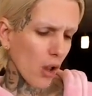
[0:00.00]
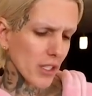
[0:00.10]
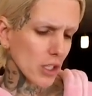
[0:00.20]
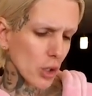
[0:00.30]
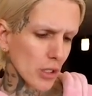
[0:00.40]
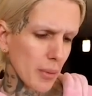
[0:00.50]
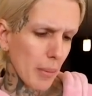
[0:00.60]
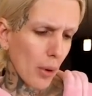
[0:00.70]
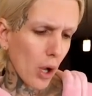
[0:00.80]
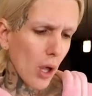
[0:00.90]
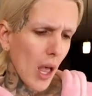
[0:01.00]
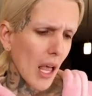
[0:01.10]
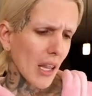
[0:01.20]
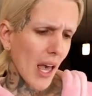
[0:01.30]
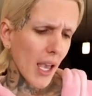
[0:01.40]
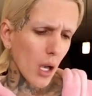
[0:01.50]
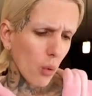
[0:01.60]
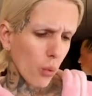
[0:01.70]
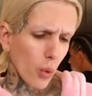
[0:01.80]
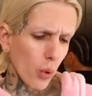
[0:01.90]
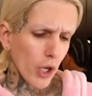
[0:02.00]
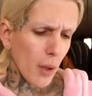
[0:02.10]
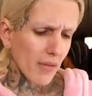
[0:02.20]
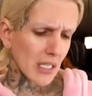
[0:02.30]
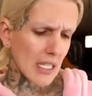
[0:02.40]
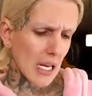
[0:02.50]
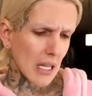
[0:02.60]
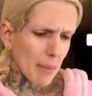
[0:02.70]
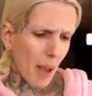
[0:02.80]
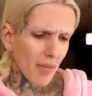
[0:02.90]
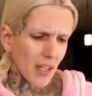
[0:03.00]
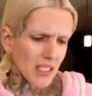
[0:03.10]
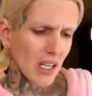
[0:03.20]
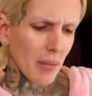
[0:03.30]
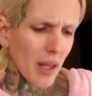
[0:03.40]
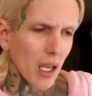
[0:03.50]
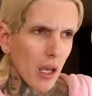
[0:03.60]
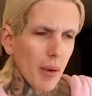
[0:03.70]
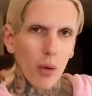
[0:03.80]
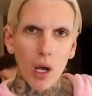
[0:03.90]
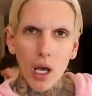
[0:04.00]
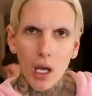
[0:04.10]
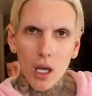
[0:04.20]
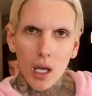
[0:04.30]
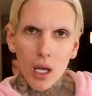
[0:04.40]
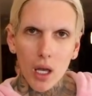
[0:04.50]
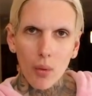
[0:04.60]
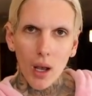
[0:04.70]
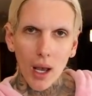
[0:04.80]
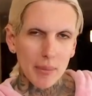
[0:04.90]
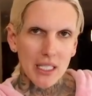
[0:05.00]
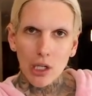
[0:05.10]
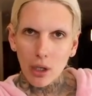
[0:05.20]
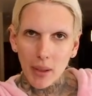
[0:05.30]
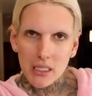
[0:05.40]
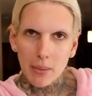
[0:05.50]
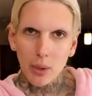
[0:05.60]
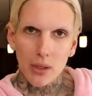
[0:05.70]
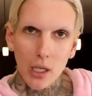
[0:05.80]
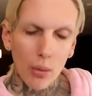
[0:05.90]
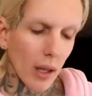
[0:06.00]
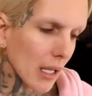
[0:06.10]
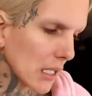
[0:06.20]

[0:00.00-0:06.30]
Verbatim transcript: All these news people, like, what do you have to say to about this? And I'm like, about what? what? I'm single, I'm not sleeping with anyone.